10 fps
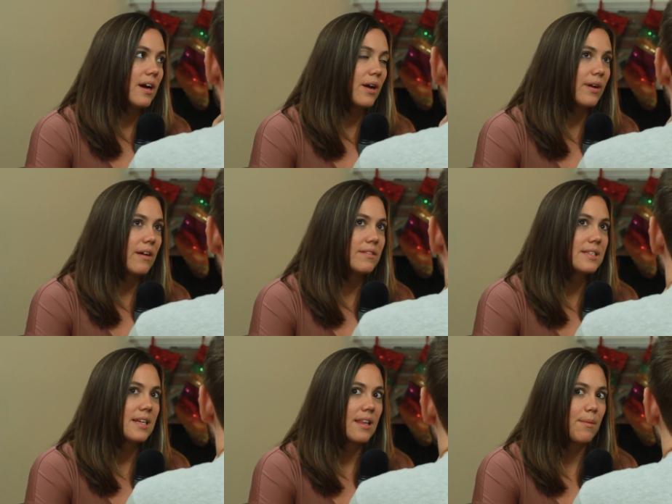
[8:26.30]
I would have
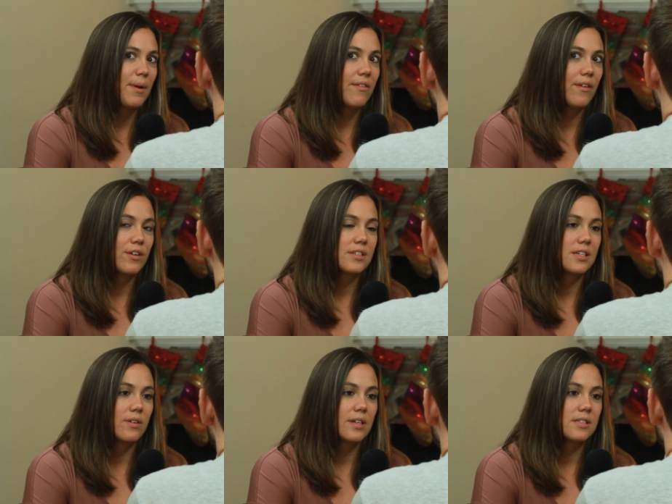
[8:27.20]
to say that my favorite
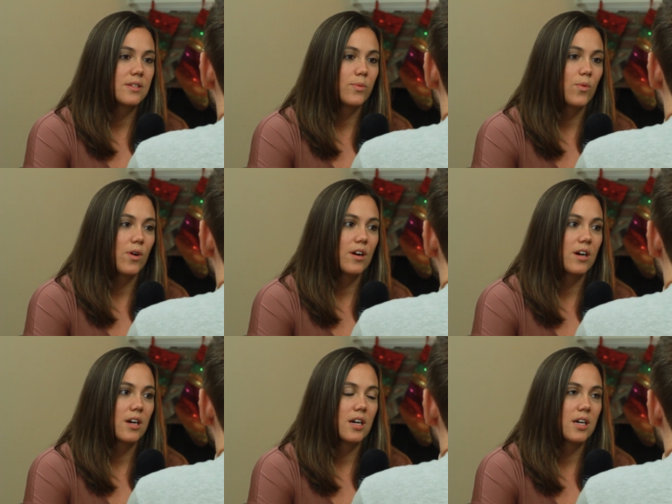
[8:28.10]
sequence
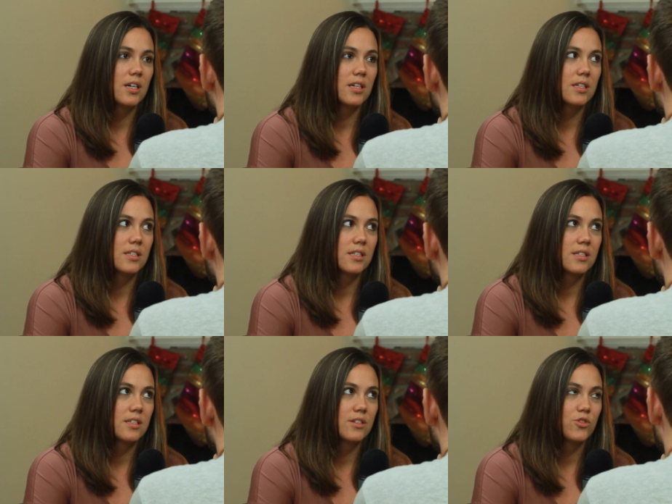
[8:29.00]

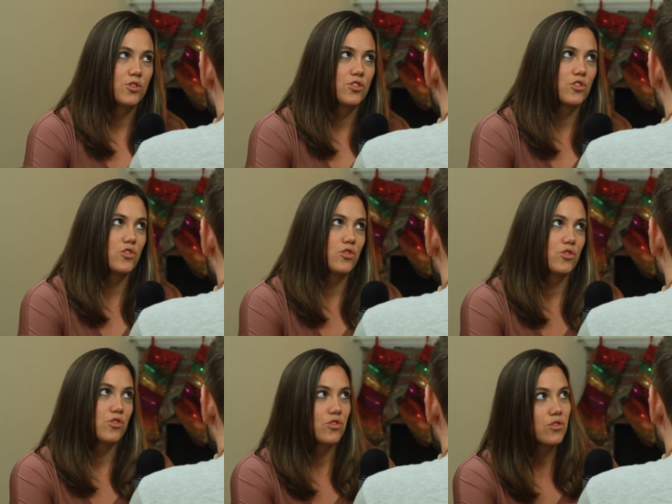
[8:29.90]
was...
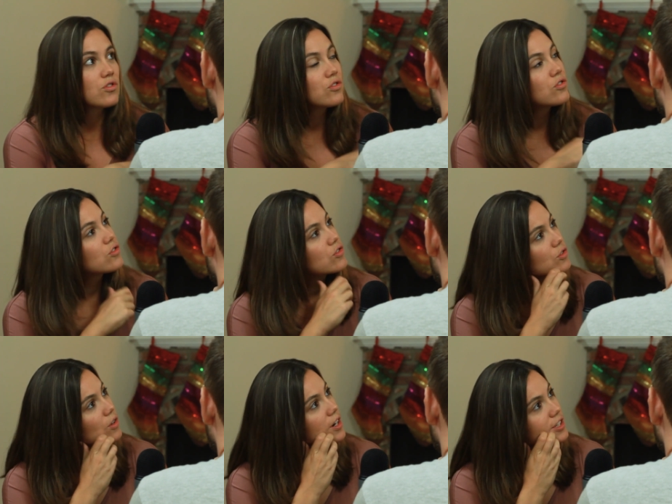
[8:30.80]

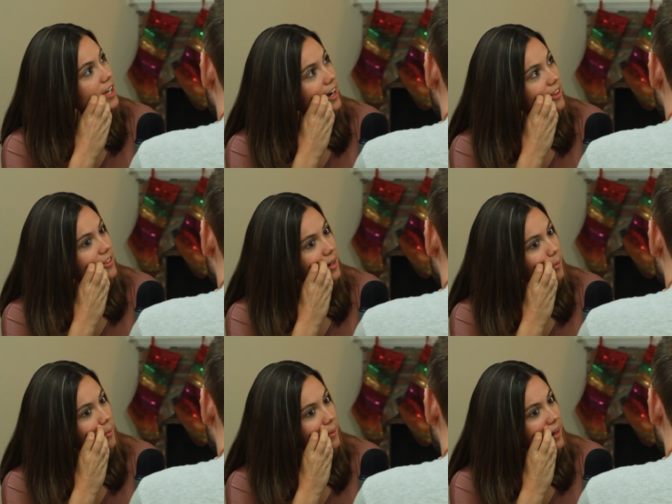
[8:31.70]
Shoot, I just had it on the top
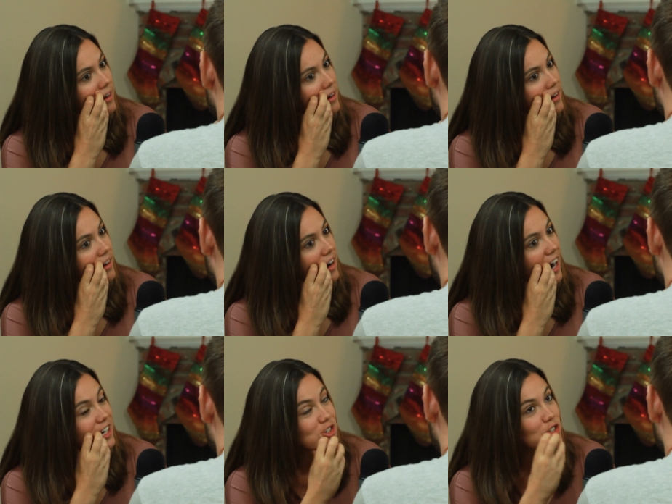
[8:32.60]
of my head.
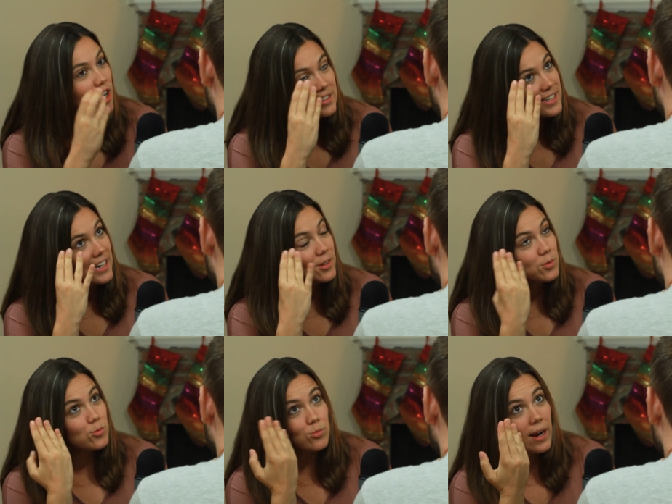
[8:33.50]
I just had it. It
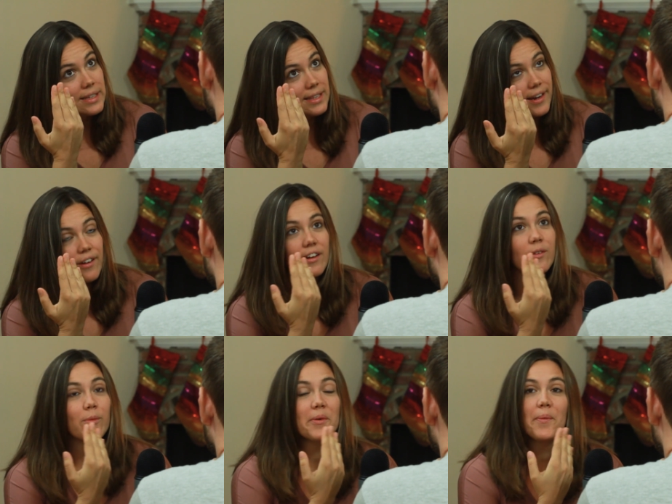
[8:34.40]
was right there.
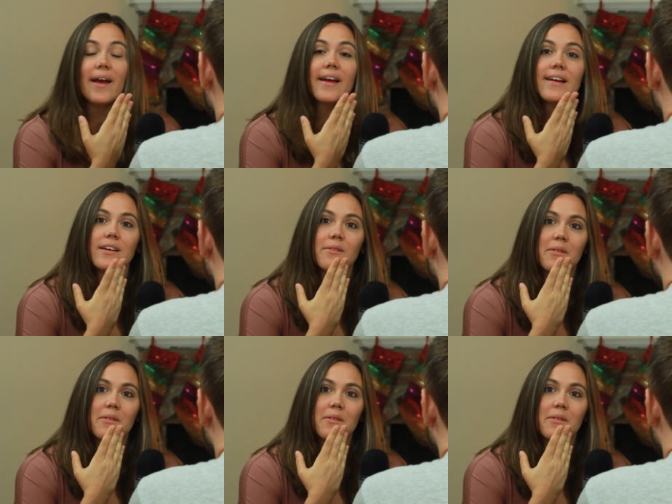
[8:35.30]
It went away.